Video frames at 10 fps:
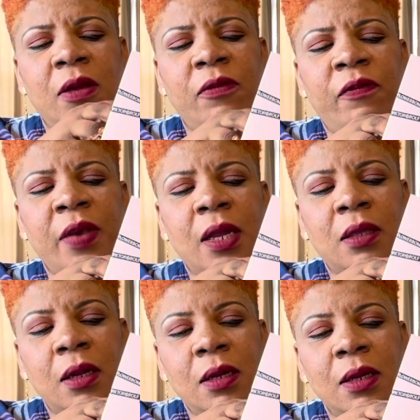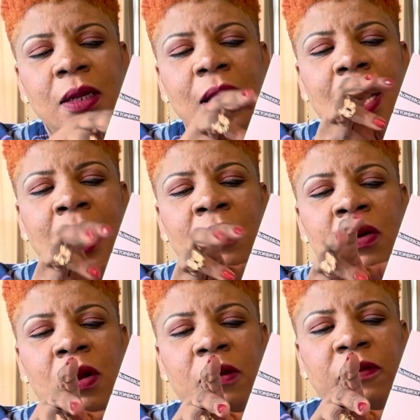Victor and
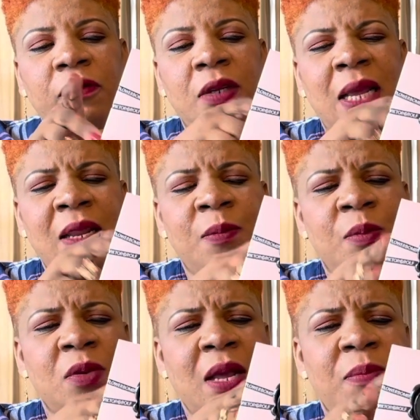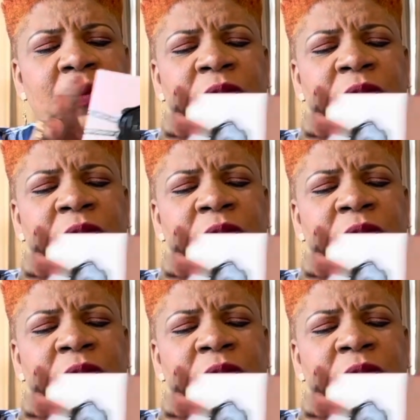Ralph. They are the people that